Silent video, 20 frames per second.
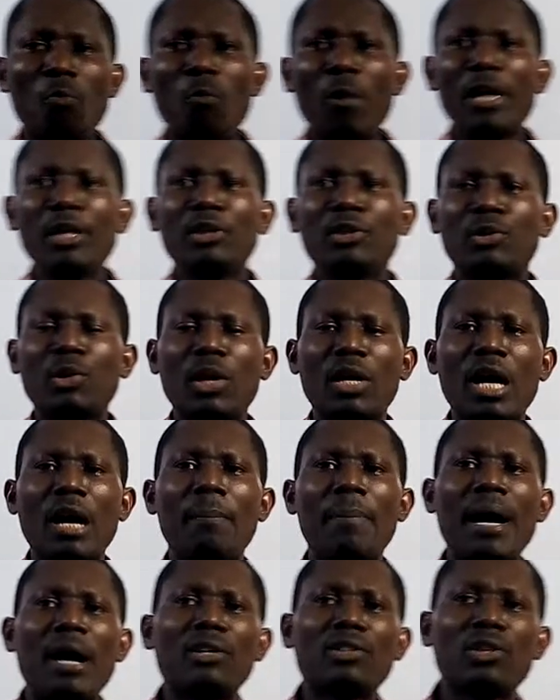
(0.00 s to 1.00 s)
when you talk
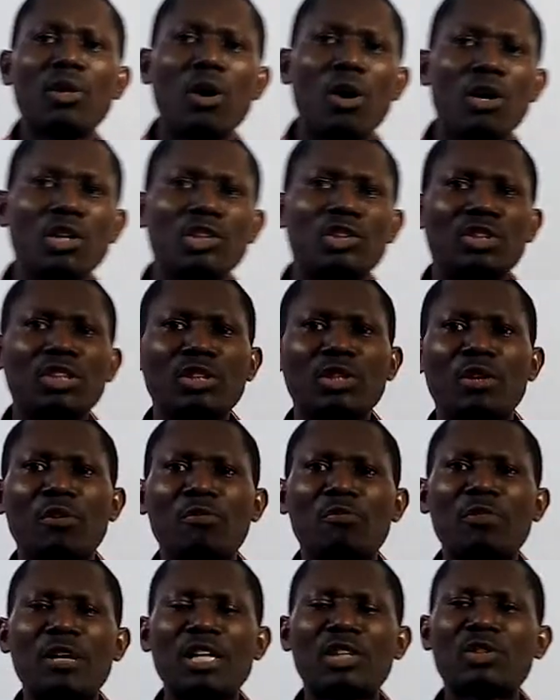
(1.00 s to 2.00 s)
about ordering of
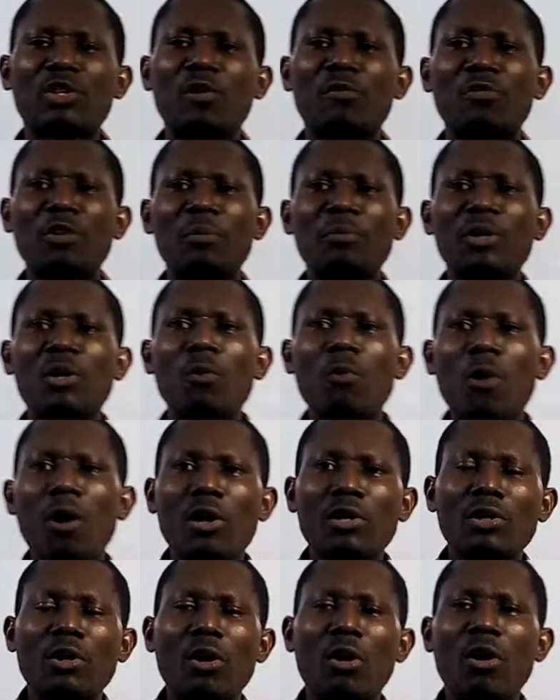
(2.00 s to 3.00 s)
fractions, from the
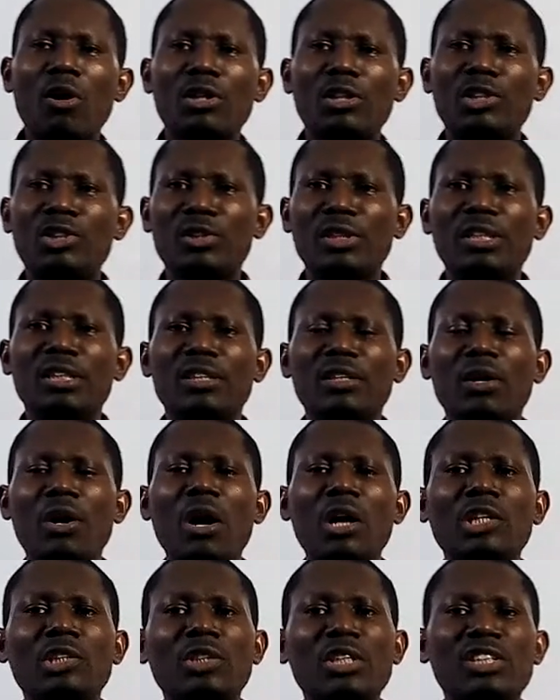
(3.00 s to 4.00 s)
word ordering,
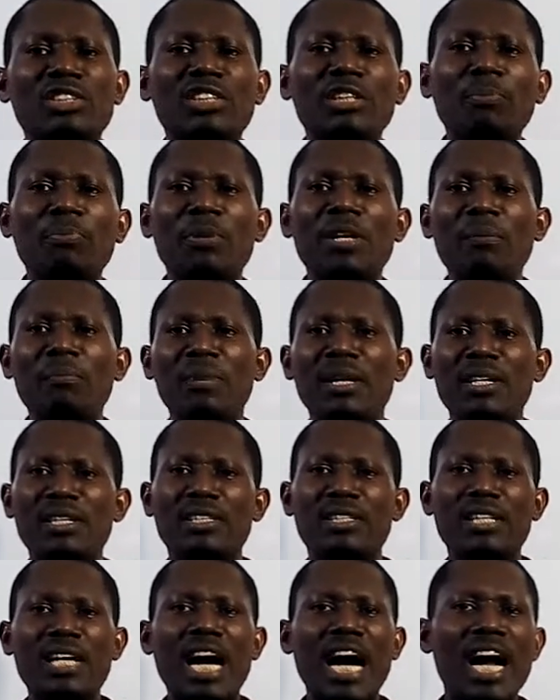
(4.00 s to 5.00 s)
ordering simply
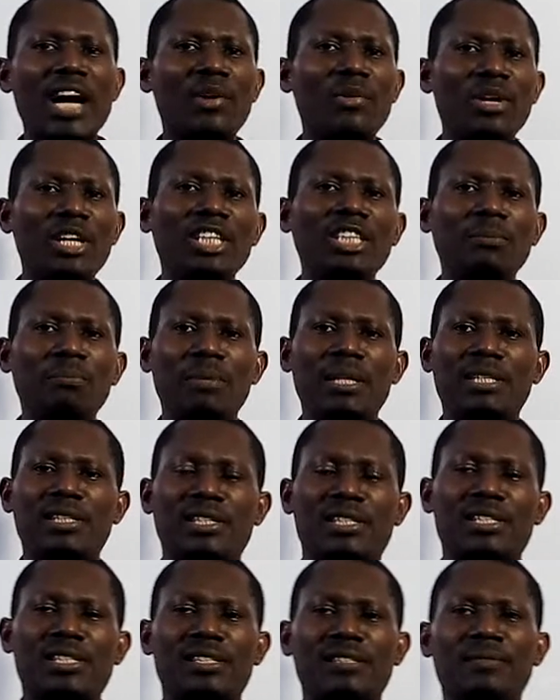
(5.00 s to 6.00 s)
means
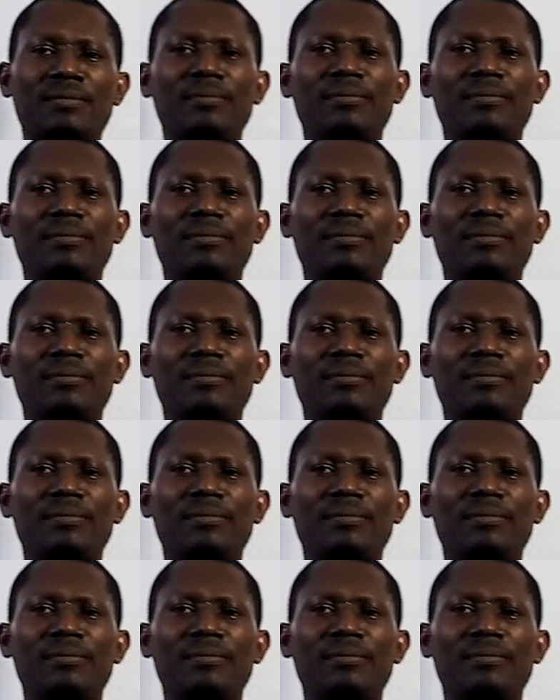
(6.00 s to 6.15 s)
arrangement.